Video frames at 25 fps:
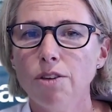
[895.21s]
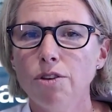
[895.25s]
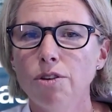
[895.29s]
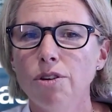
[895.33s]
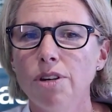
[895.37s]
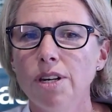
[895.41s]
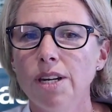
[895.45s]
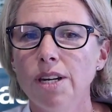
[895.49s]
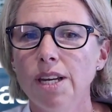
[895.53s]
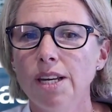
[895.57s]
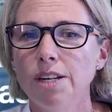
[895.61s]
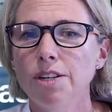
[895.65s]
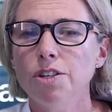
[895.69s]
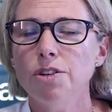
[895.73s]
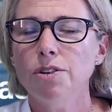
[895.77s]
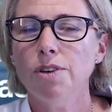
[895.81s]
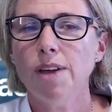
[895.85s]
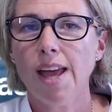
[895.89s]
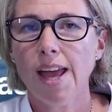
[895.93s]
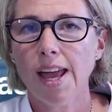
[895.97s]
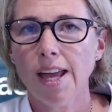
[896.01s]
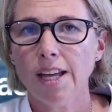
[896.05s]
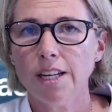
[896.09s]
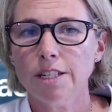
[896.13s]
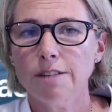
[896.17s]
you need to
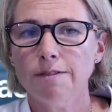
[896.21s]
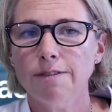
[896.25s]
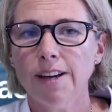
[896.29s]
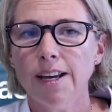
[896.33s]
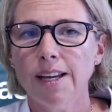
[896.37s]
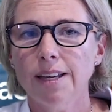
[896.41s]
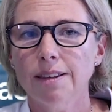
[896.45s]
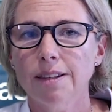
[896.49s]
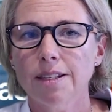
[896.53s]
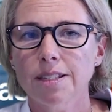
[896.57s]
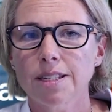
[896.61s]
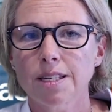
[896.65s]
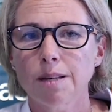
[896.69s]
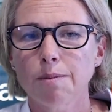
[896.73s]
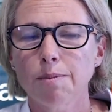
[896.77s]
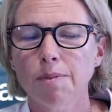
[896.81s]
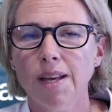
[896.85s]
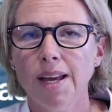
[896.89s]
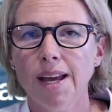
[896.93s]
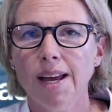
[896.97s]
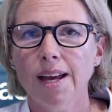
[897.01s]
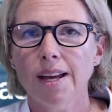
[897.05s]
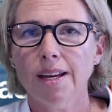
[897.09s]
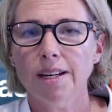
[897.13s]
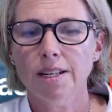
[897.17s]
activate the SIM
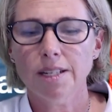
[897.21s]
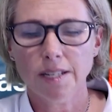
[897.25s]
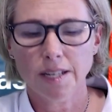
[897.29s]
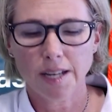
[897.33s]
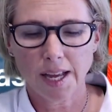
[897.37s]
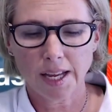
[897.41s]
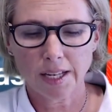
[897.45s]
card.